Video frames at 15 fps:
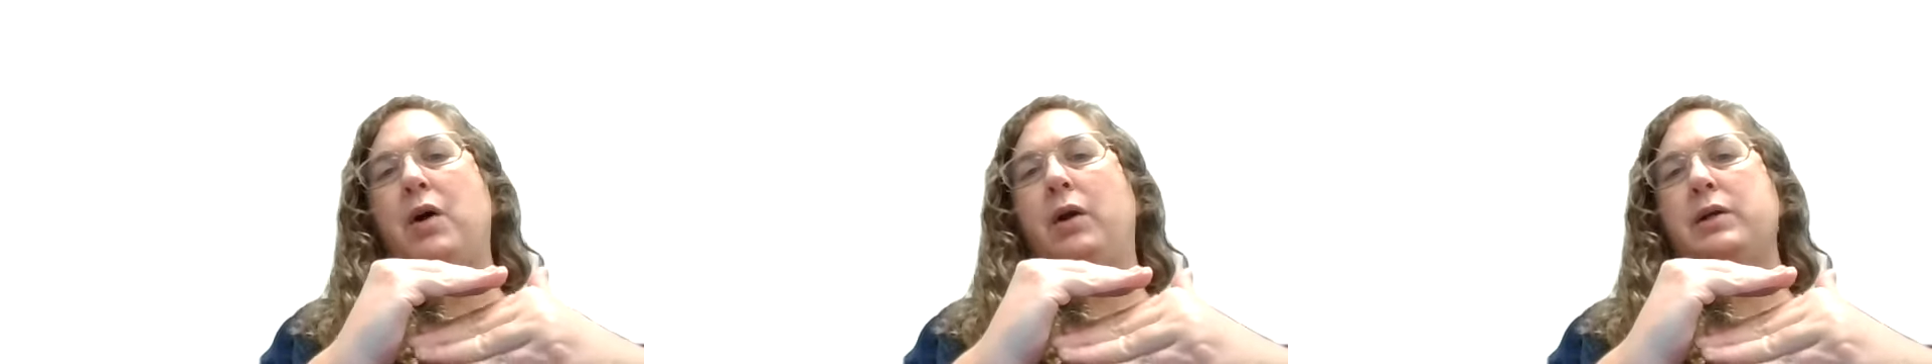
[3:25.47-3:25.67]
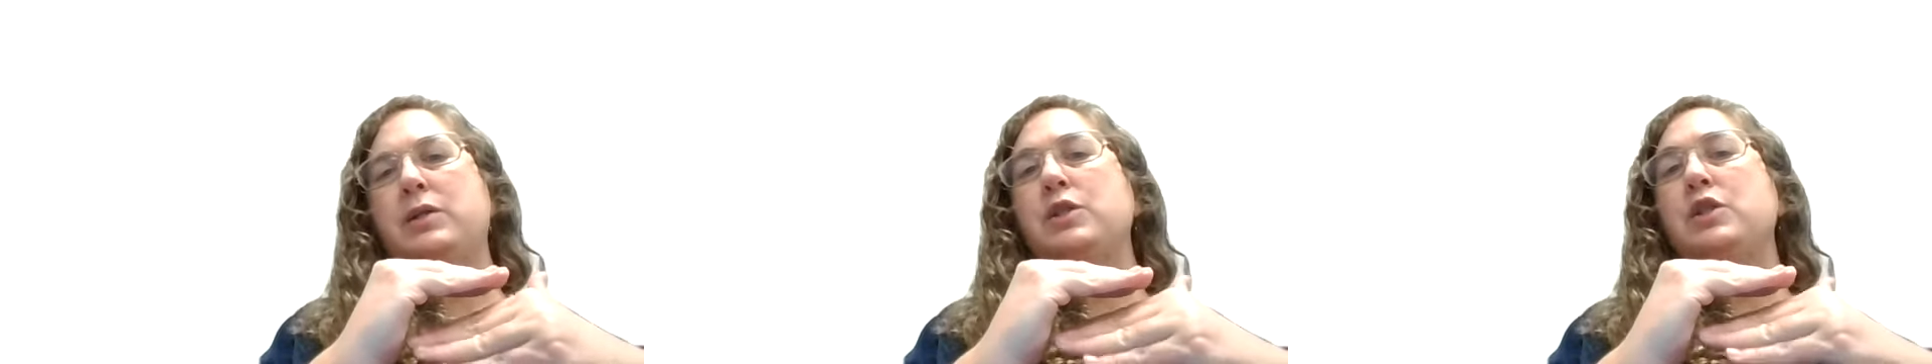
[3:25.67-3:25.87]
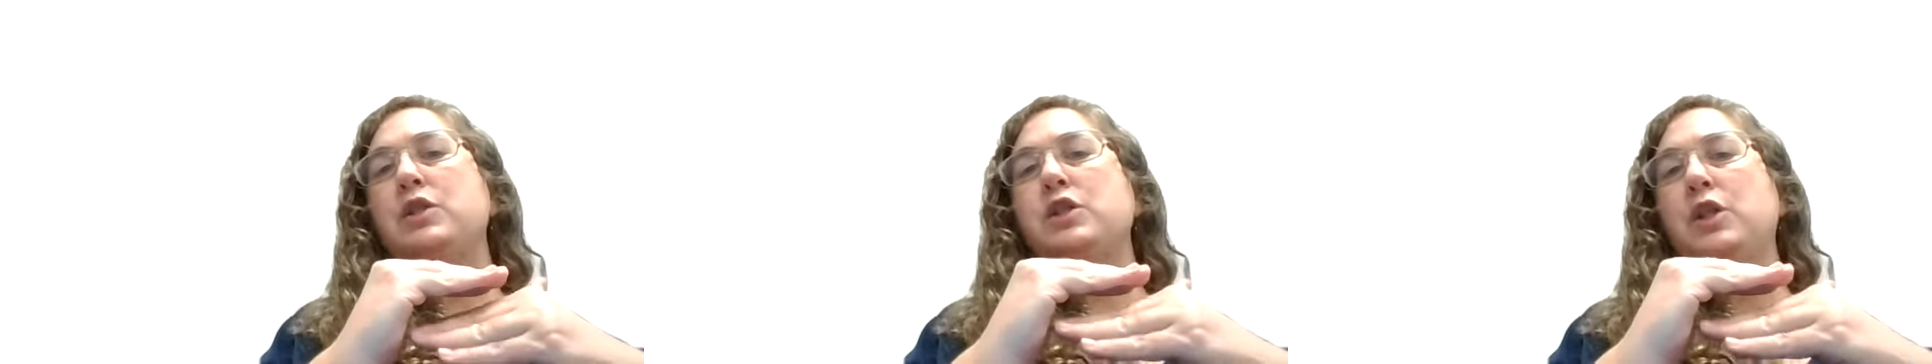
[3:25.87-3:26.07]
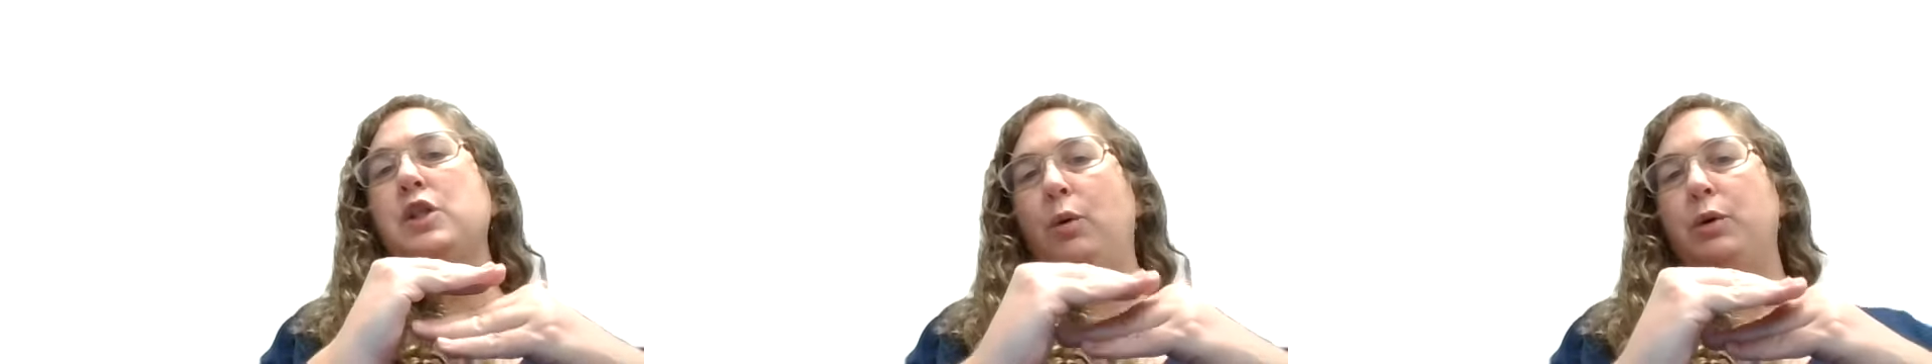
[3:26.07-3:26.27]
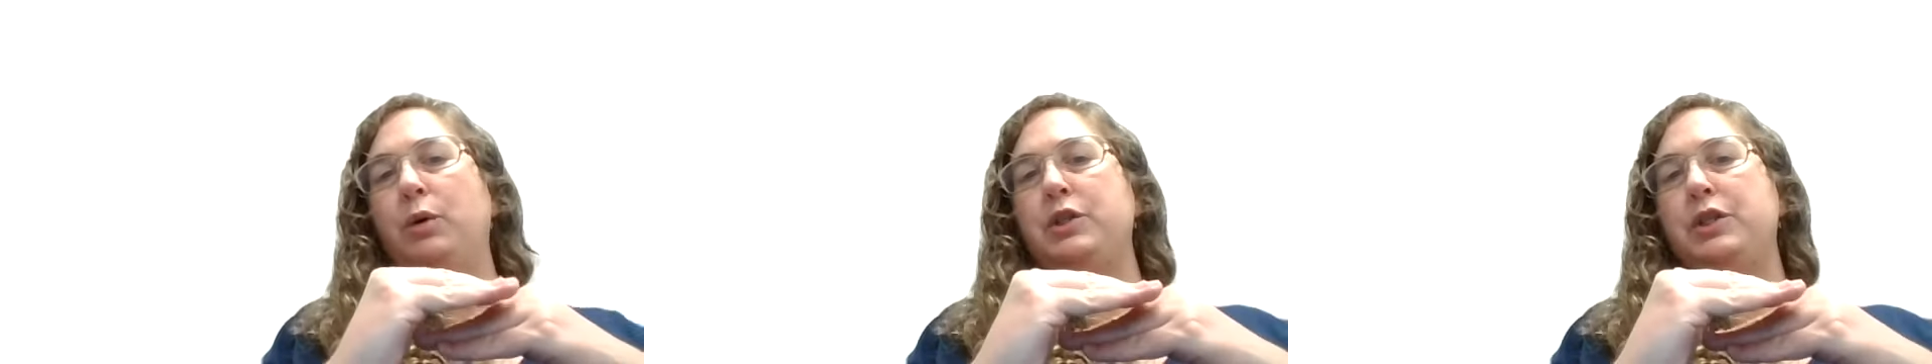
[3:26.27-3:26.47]
on a
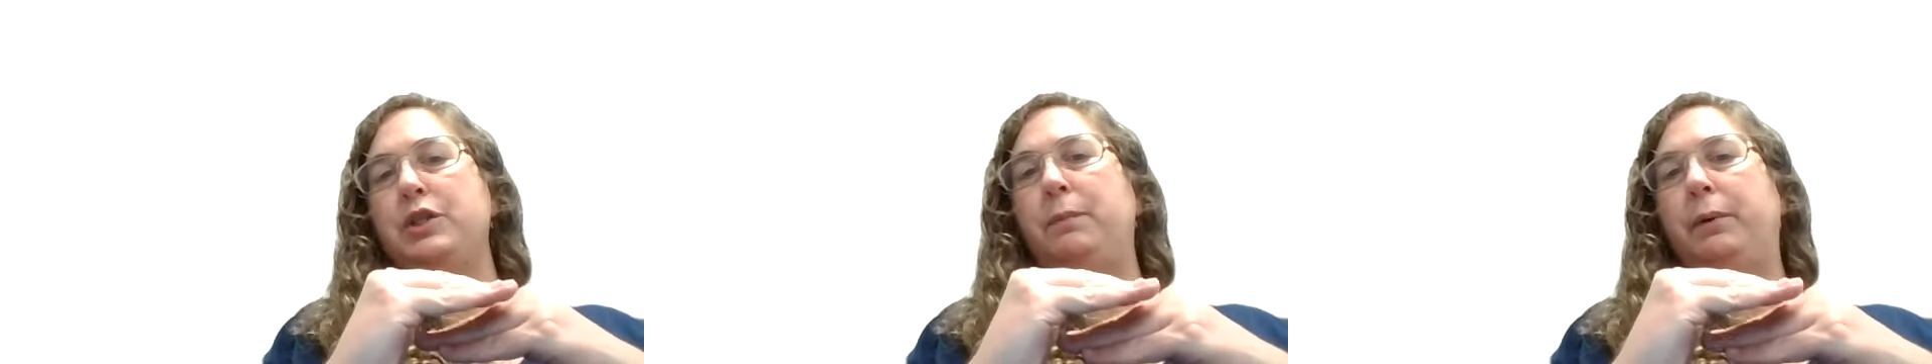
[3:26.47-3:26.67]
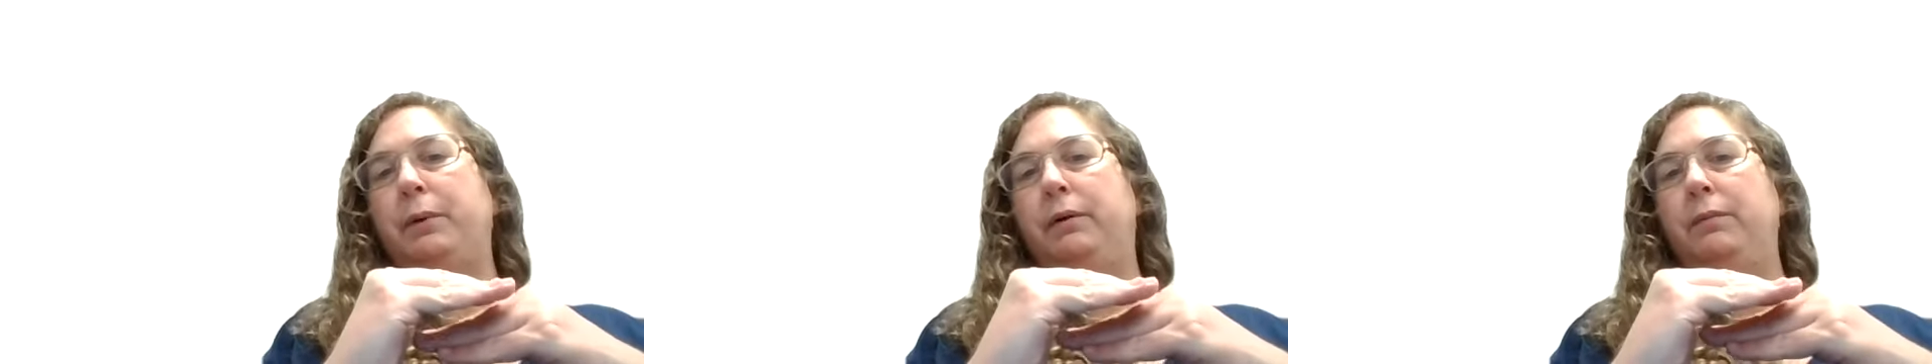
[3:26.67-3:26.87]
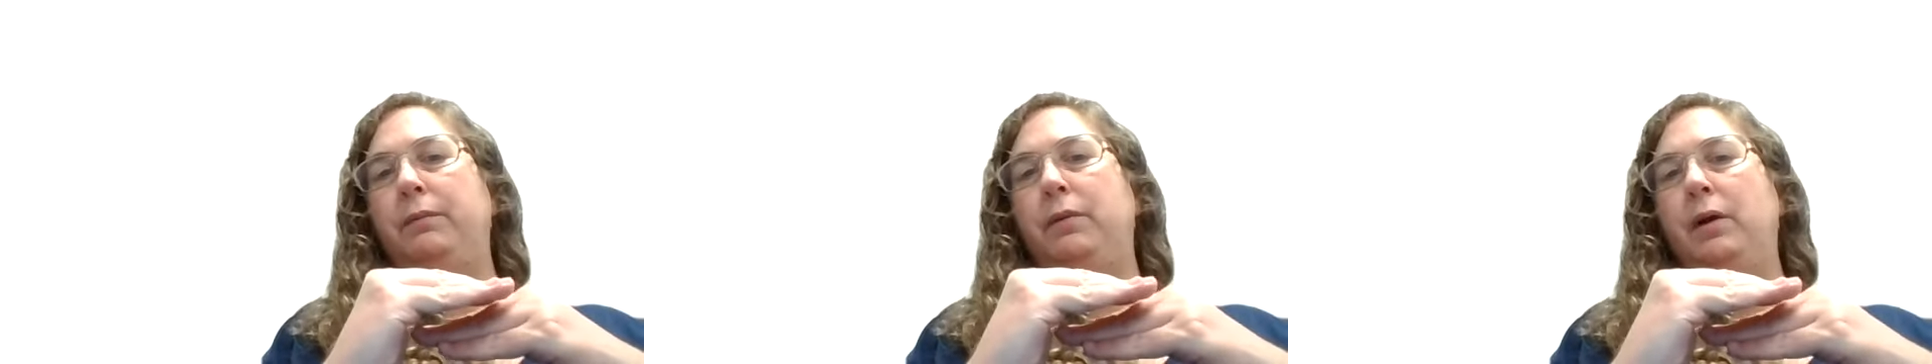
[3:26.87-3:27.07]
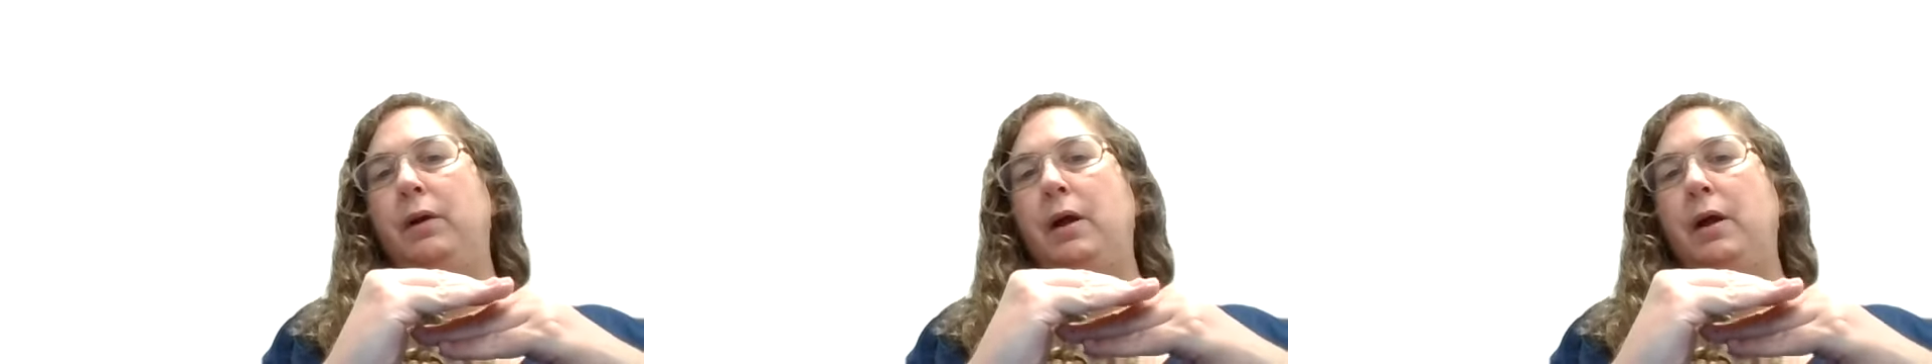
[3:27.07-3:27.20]
slower tempo